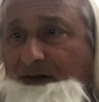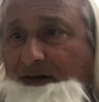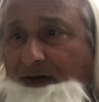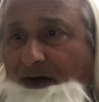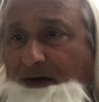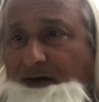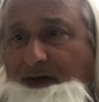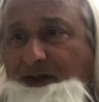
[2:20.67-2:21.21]

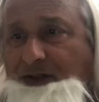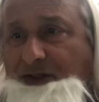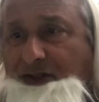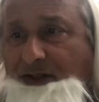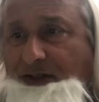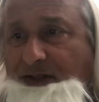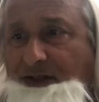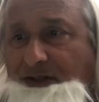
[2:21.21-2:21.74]

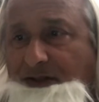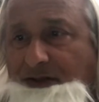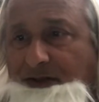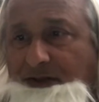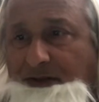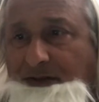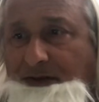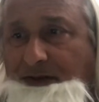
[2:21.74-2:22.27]
oranges,
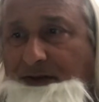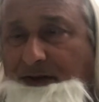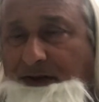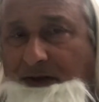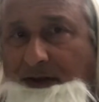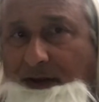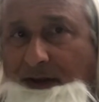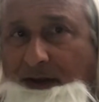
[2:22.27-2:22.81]
and
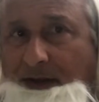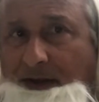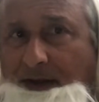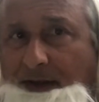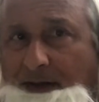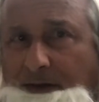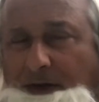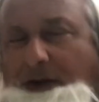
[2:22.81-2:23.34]

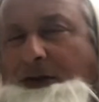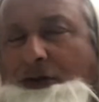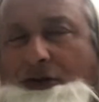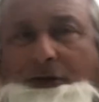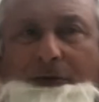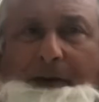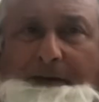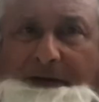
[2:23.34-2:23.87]
you could
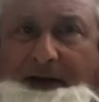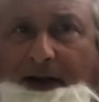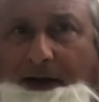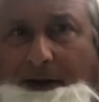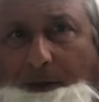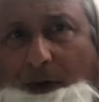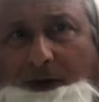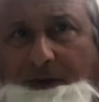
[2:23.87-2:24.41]
choose whatever colour
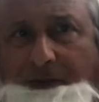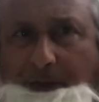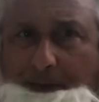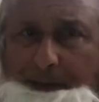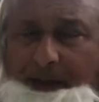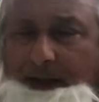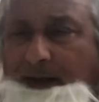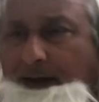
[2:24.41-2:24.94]
you want if you want
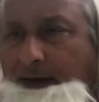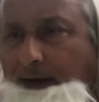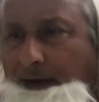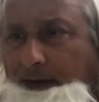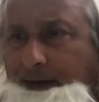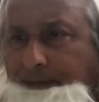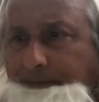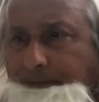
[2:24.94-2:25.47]
to make a
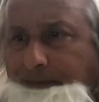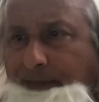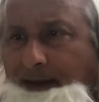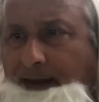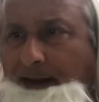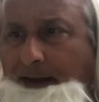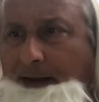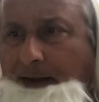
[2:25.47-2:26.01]
kite.
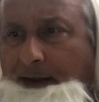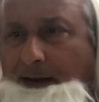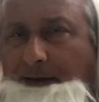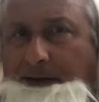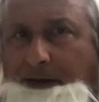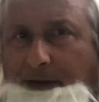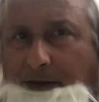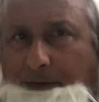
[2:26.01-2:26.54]
I
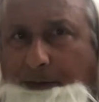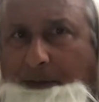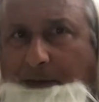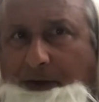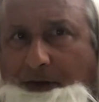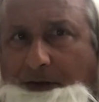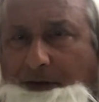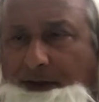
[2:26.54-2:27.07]
know you're probably
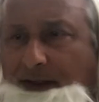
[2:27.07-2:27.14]
good at